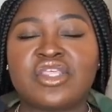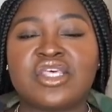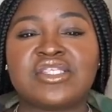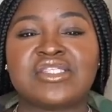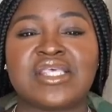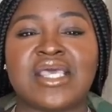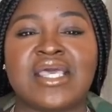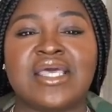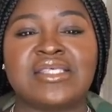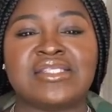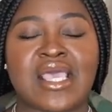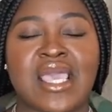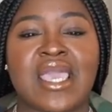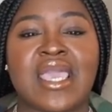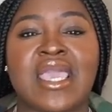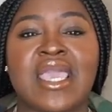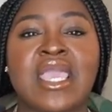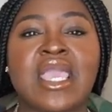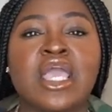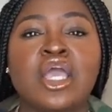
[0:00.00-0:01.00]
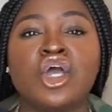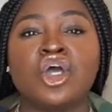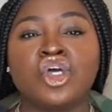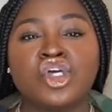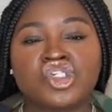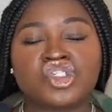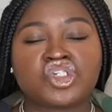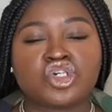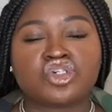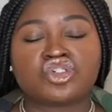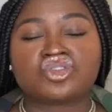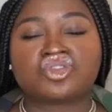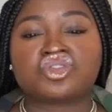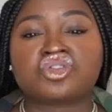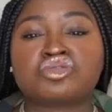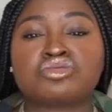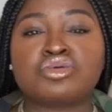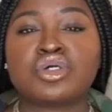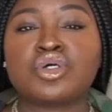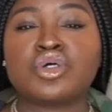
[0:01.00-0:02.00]
This is a
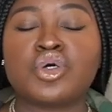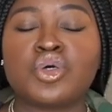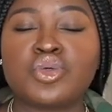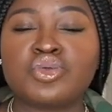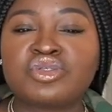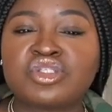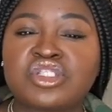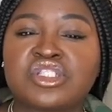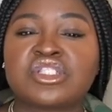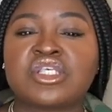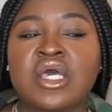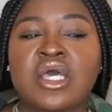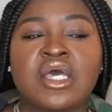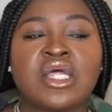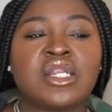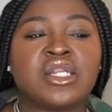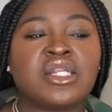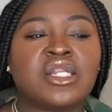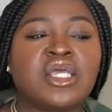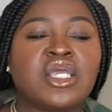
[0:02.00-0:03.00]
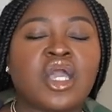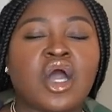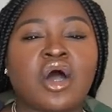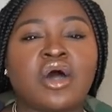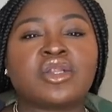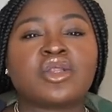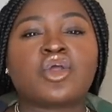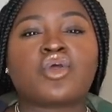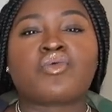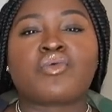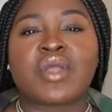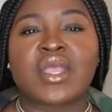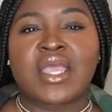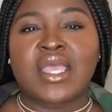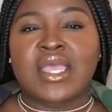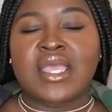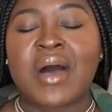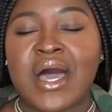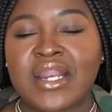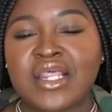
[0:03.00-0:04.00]
chartreuse neon
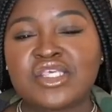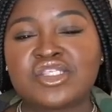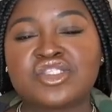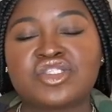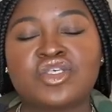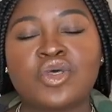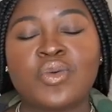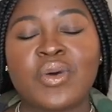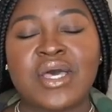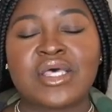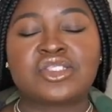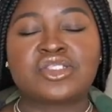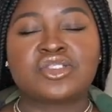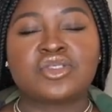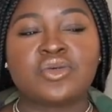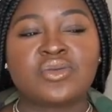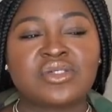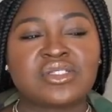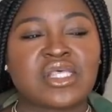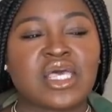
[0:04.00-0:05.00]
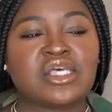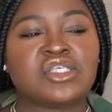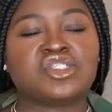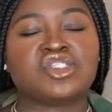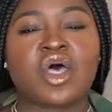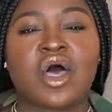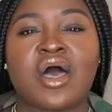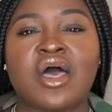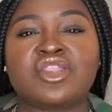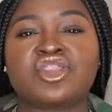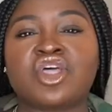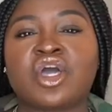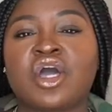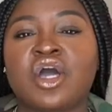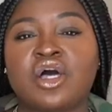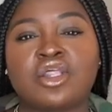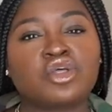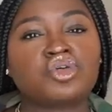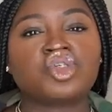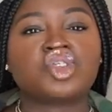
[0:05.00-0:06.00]
green bodysuit. As soon as I saw it, the
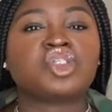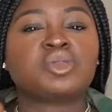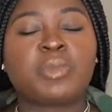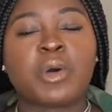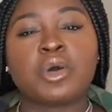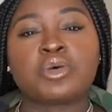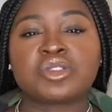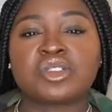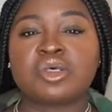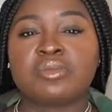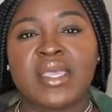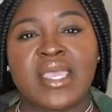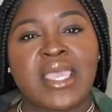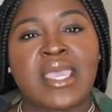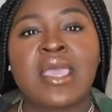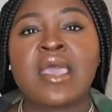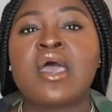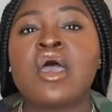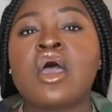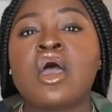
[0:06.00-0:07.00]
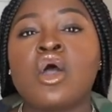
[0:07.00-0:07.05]
color spoke to me.